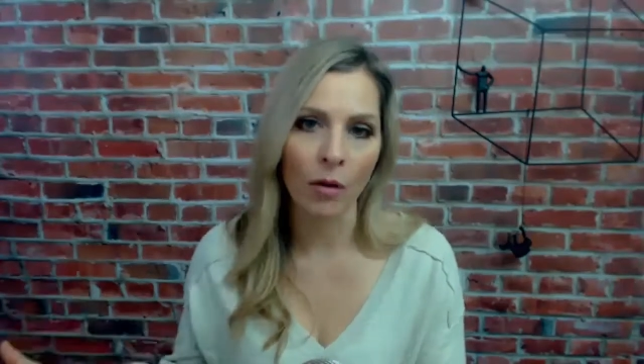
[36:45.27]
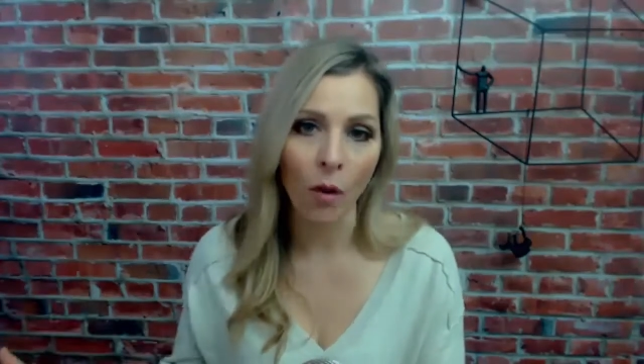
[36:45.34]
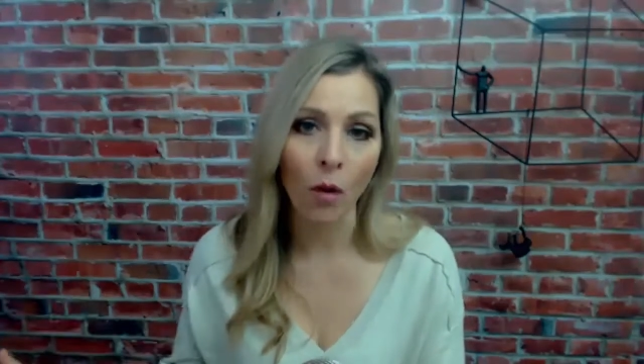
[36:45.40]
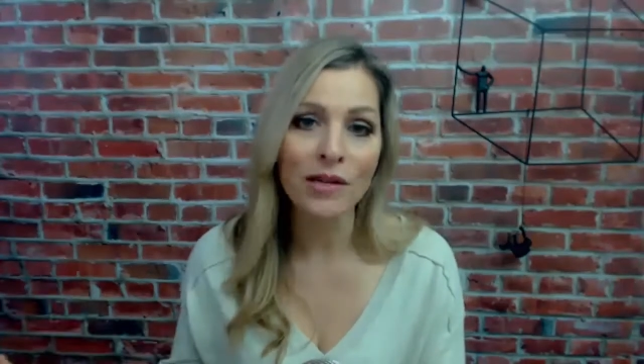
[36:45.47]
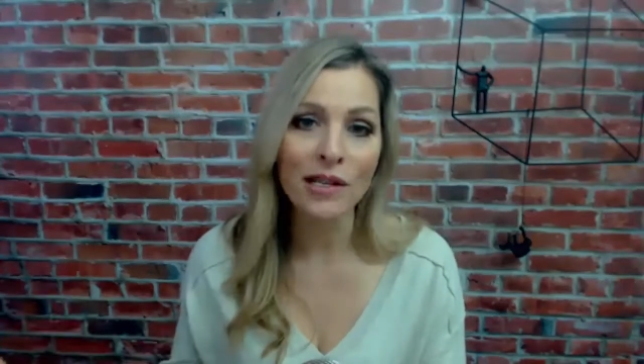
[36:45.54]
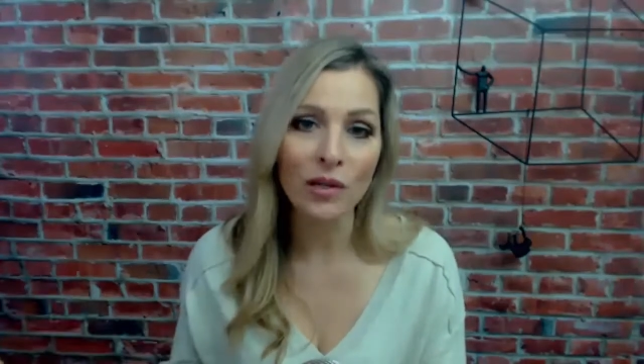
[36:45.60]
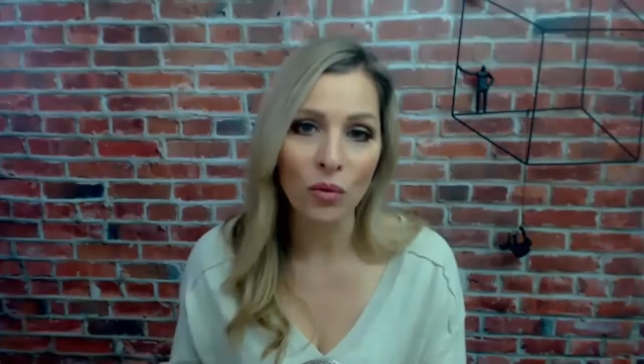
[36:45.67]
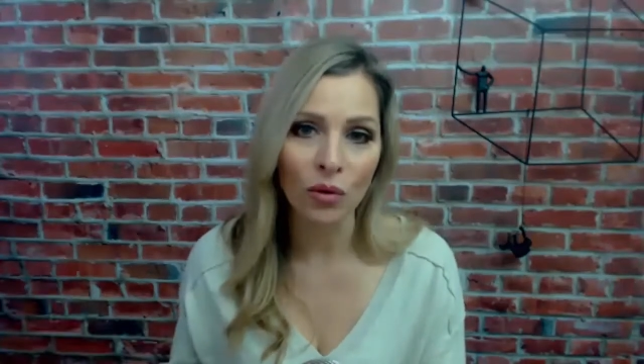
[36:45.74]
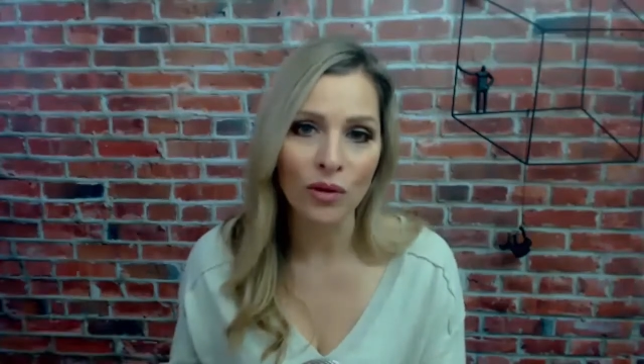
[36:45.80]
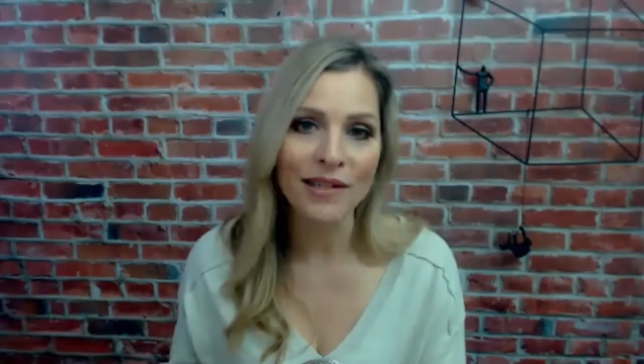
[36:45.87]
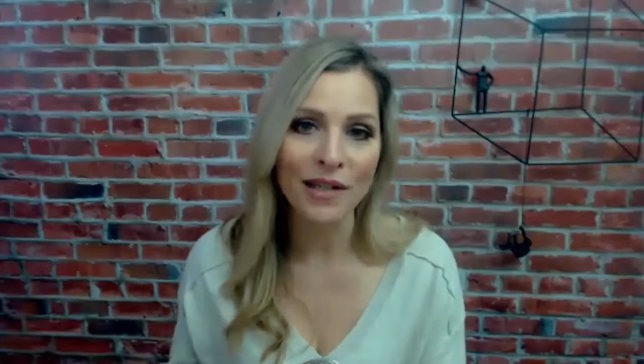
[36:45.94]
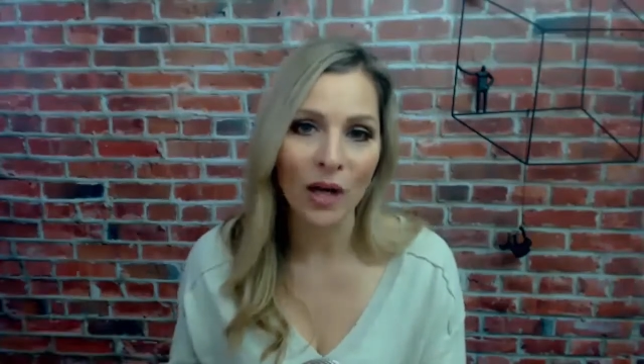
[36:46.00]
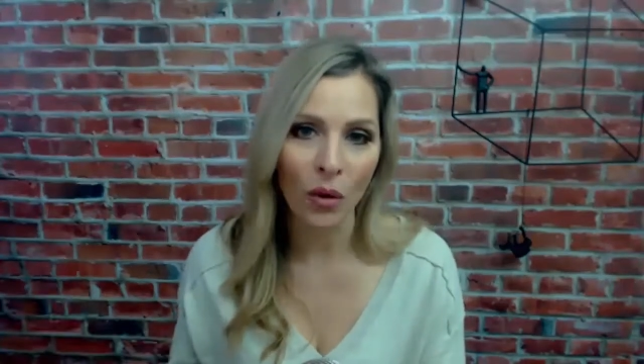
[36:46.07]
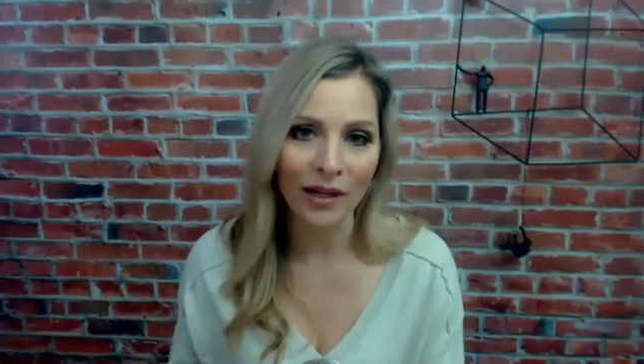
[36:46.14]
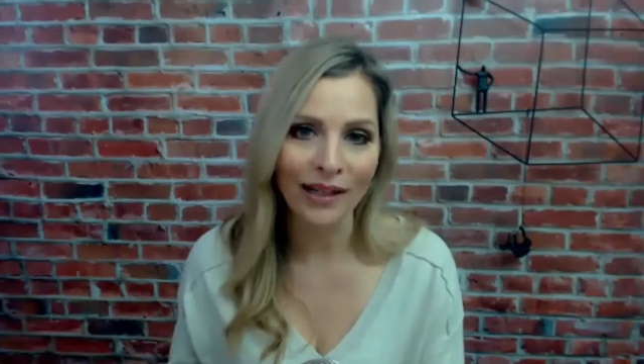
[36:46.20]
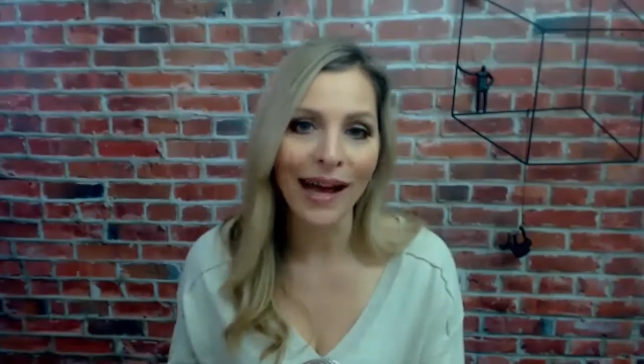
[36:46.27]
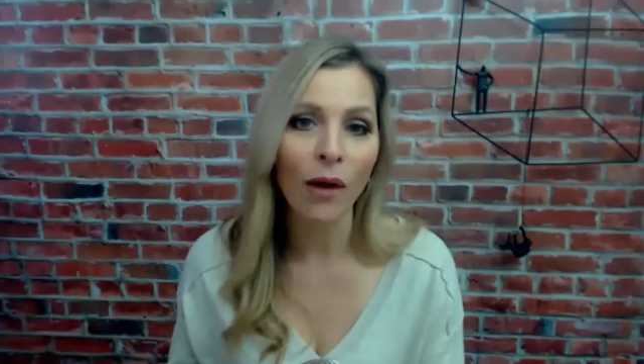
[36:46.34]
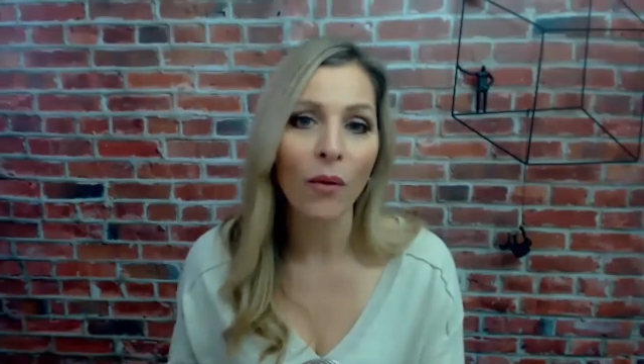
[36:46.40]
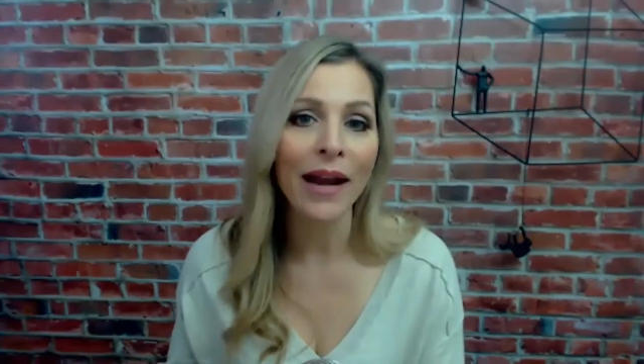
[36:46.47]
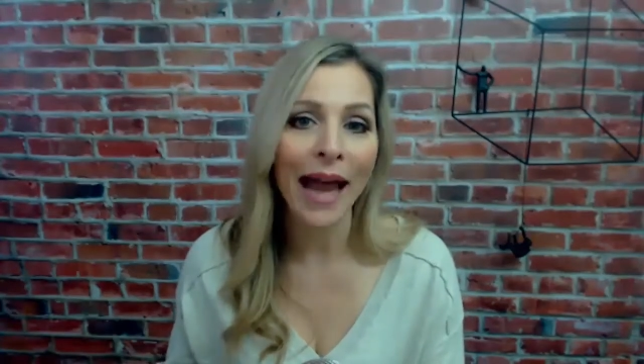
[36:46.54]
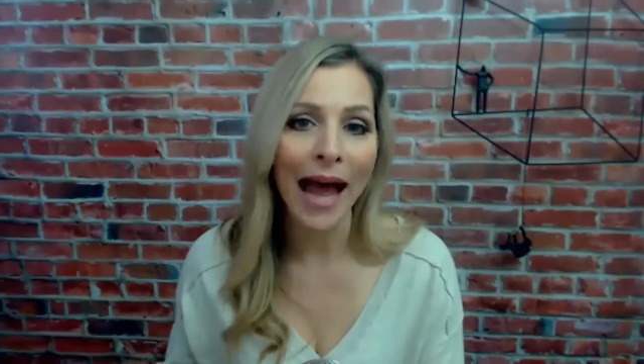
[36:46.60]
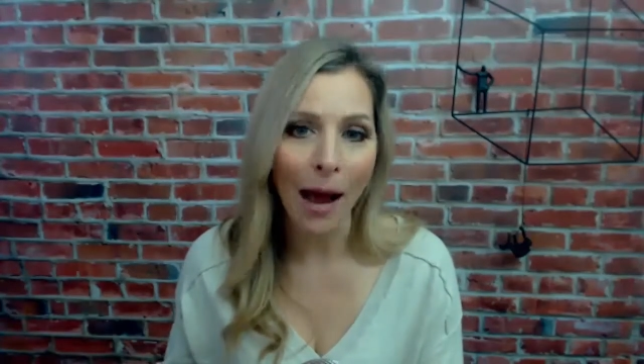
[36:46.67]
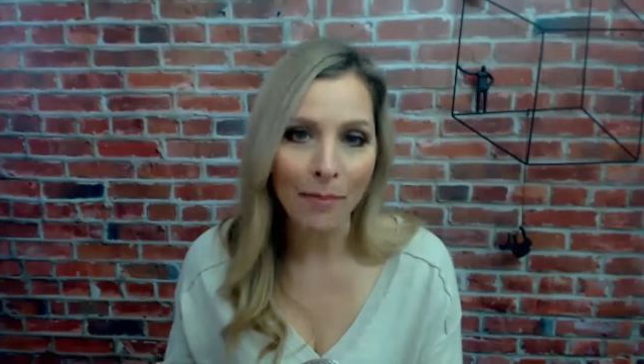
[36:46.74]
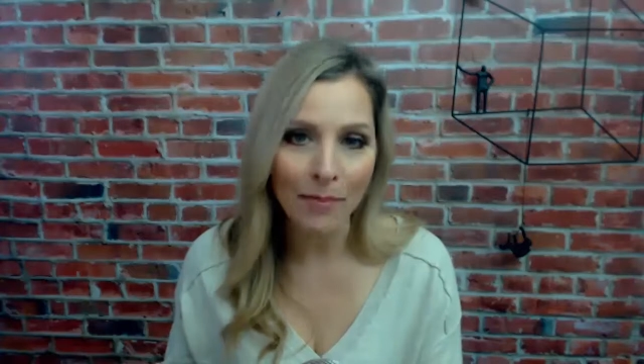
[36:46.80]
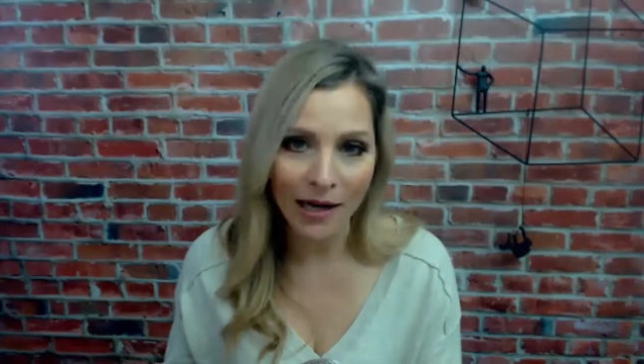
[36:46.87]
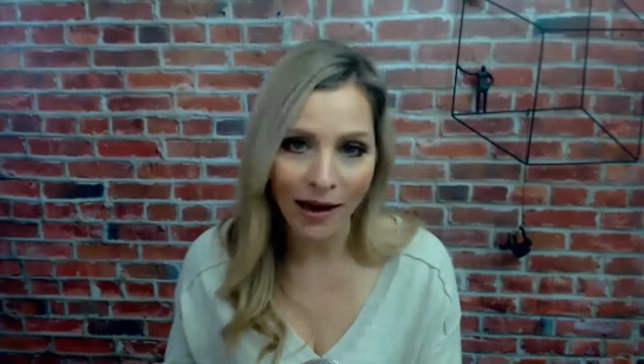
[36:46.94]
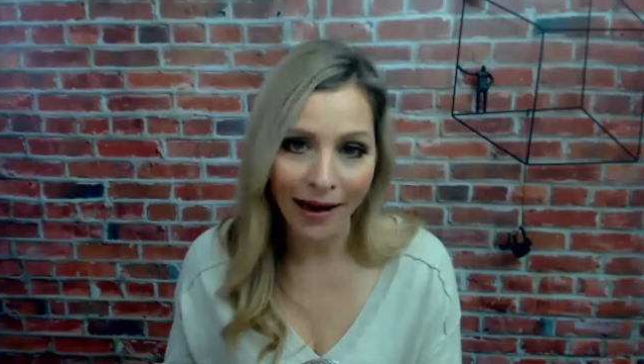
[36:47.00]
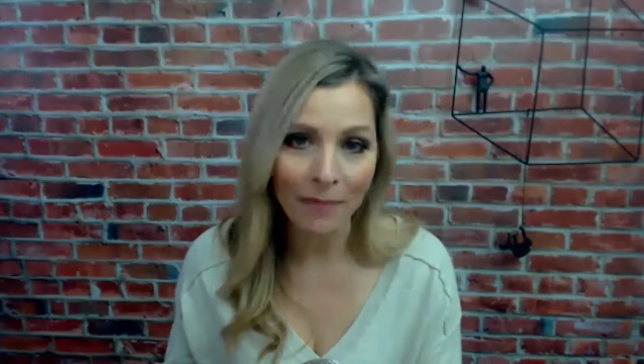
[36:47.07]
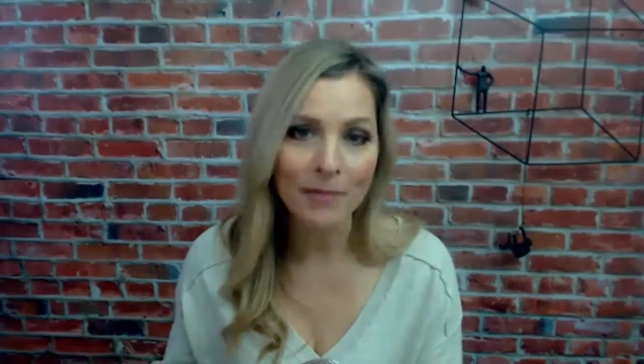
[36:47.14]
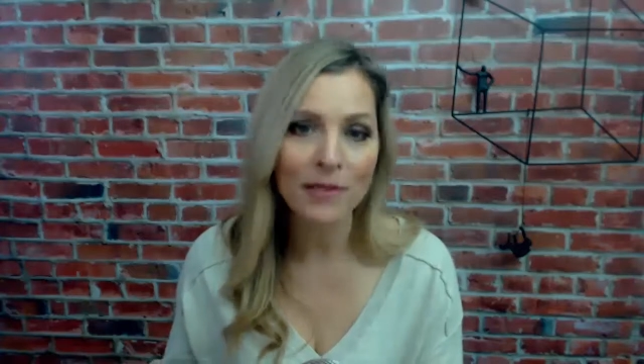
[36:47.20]
most schools don't allow nap
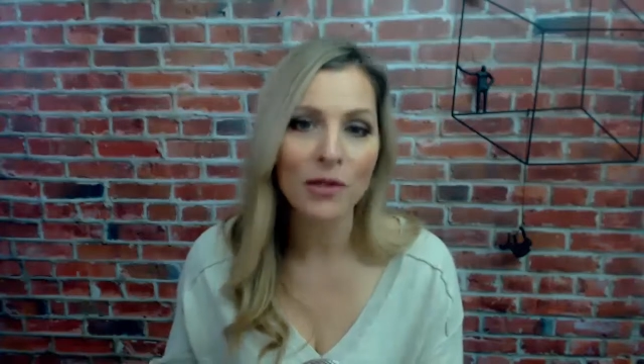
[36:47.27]
time.